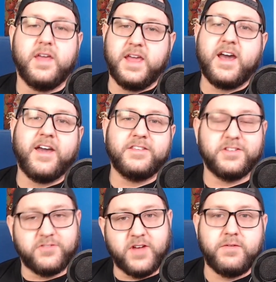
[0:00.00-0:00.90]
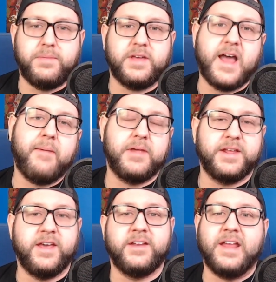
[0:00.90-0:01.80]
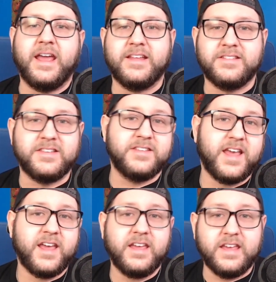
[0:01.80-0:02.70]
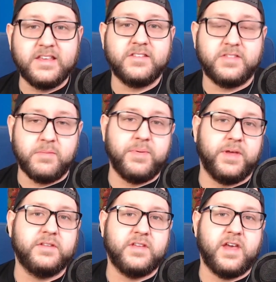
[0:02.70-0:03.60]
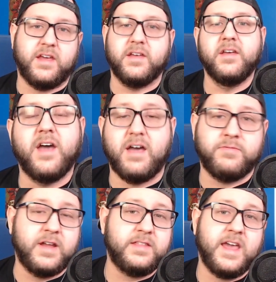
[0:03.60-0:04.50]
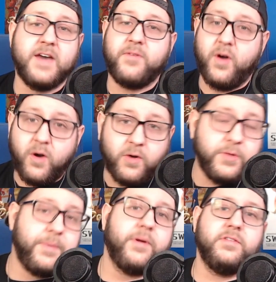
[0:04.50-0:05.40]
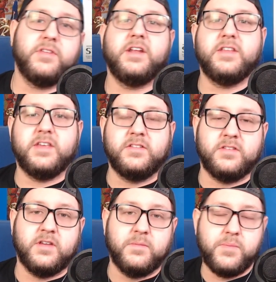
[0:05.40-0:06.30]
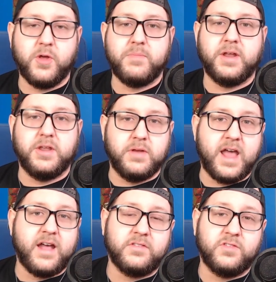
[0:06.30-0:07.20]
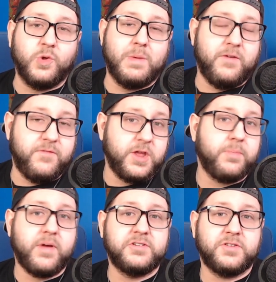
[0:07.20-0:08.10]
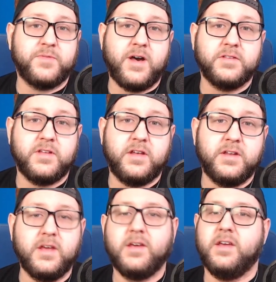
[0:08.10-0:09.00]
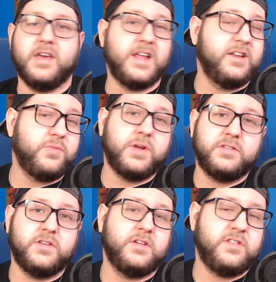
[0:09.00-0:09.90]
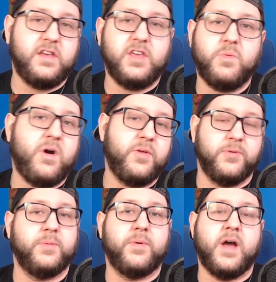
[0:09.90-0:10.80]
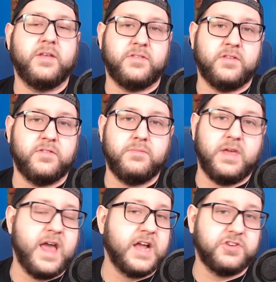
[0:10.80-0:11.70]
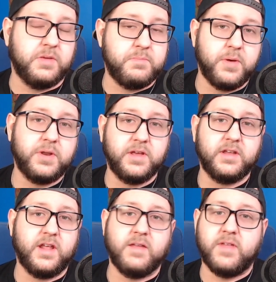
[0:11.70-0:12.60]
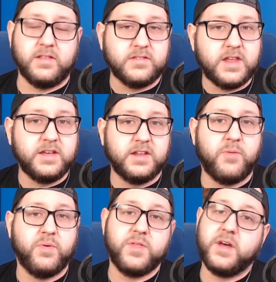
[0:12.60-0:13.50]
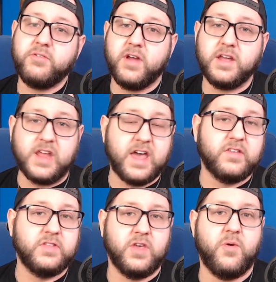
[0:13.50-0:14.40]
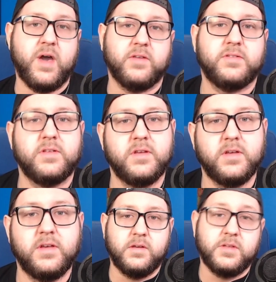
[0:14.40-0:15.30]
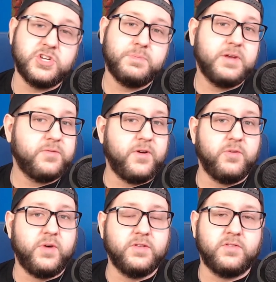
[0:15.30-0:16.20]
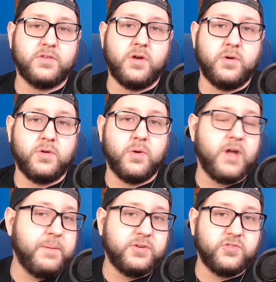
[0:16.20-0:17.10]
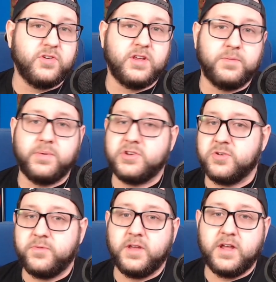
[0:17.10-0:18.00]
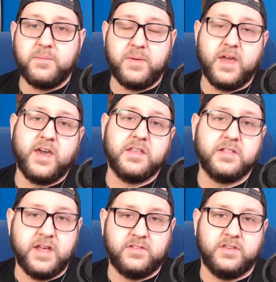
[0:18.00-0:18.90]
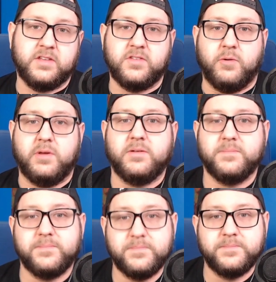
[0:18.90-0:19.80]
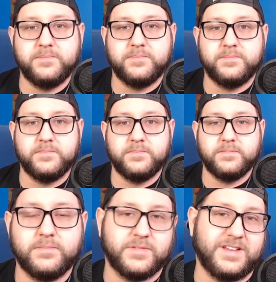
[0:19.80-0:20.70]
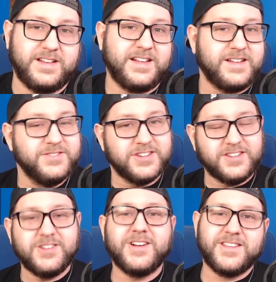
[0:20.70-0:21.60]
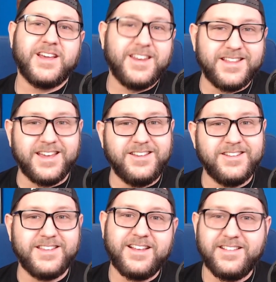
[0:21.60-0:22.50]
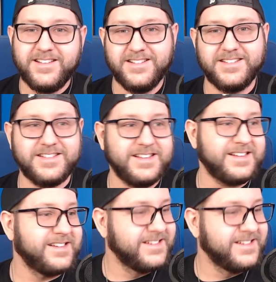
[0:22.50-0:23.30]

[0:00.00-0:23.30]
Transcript: Hey guys, it's Greg from Bit Goblin again, and today is the big day. I finally have all the parts that I need to build my new NAS to store my video project files on, and I just wanted to take you all through the process of me actually building it and then setting it up with Unraid as the OS. This should be a fun one, so go grab a drink, put your feet up, and let's get to it. Ah, I'm just so excited, can't you tell? Ah.